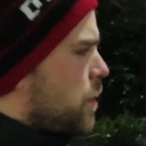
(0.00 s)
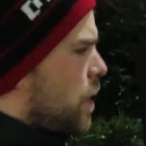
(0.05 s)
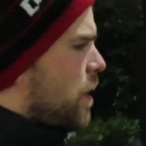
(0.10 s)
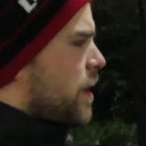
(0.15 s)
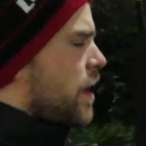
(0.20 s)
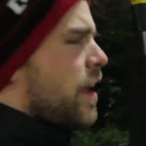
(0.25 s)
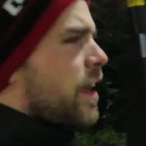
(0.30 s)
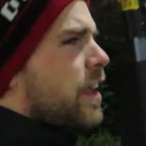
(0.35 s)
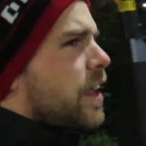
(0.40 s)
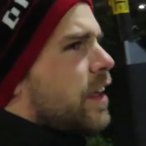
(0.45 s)

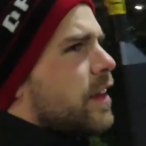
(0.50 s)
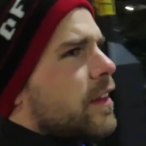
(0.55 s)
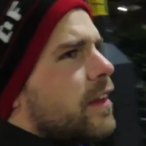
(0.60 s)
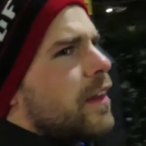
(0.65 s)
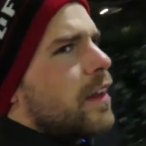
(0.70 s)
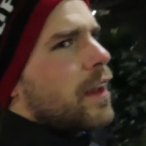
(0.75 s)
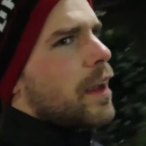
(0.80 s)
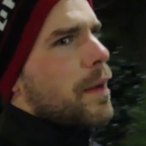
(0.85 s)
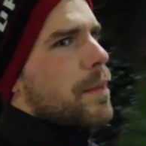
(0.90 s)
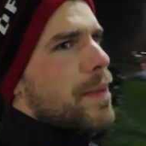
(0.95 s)
one. I can
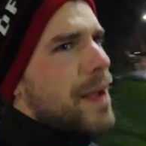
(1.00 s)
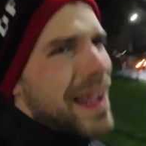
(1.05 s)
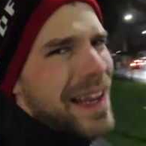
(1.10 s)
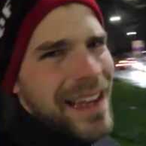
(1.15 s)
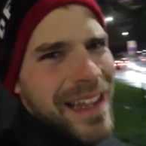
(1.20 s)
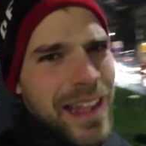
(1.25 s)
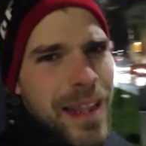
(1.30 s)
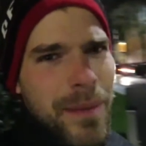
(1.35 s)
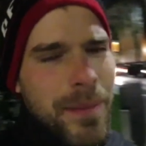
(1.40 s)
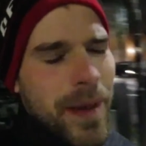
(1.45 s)

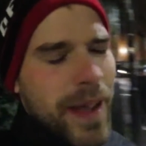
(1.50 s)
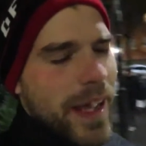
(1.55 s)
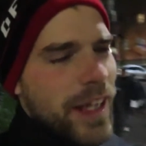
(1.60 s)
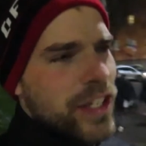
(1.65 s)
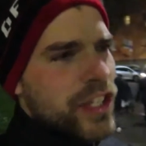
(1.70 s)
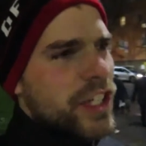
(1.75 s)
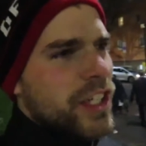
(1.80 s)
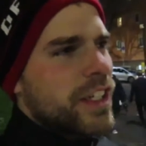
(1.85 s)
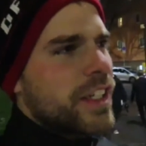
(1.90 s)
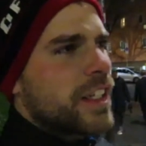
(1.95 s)
barely
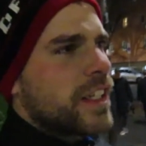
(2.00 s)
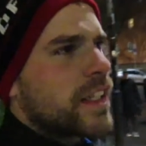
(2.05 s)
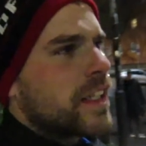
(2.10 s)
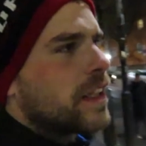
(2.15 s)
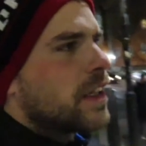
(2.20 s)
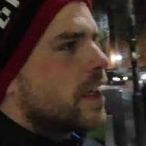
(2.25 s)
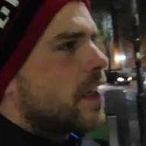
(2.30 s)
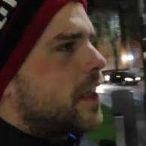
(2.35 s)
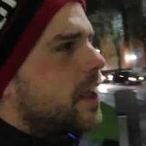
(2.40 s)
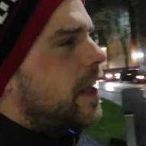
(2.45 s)
imagine.
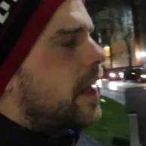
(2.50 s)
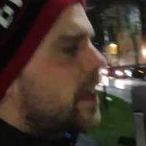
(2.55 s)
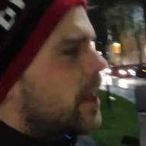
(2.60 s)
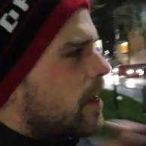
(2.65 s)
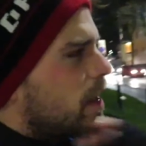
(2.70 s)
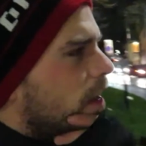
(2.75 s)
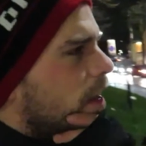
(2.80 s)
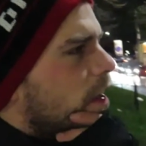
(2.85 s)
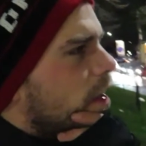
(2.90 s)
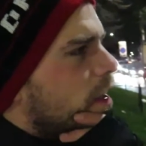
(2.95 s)
Like,
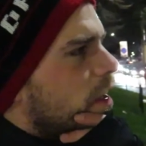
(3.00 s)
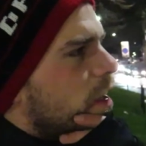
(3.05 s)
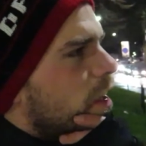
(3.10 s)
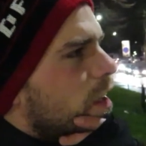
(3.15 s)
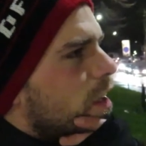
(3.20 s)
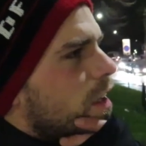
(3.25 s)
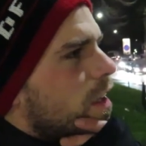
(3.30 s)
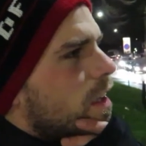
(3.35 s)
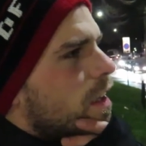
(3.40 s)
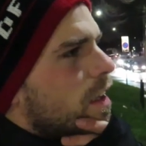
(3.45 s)

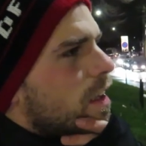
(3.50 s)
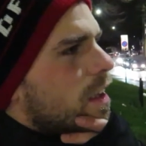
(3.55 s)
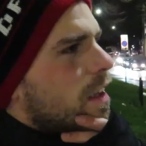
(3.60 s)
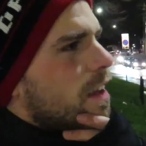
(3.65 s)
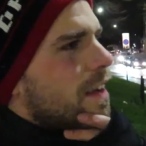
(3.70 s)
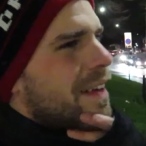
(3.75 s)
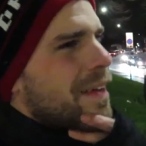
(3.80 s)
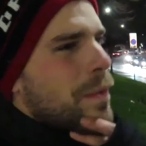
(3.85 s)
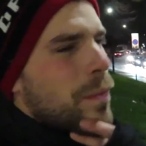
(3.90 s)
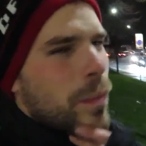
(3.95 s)

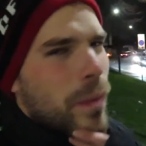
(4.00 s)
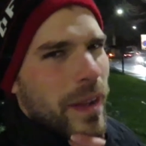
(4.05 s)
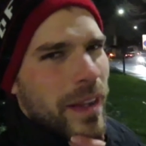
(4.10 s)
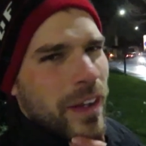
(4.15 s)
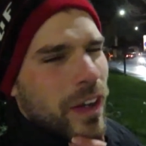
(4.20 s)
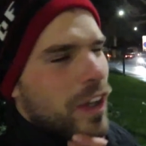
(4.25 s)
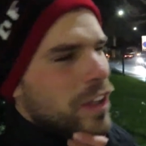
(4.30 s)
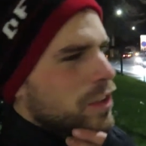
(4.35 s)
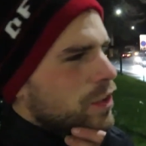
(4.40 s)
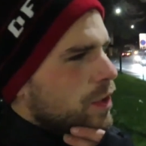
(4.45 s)

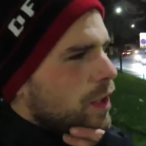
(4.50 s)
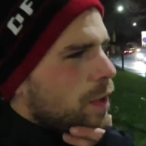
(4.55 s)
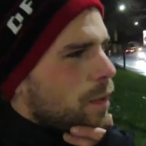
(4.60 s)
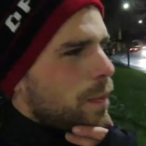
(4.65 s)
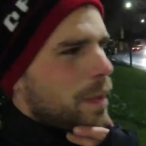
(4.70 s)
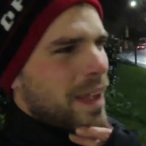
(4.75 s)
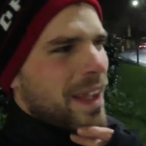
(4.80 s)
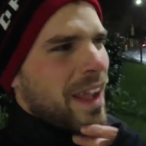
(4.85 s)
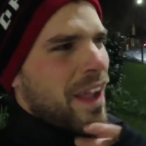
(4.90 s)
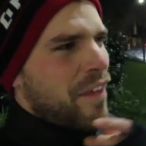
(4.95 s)
in Austria we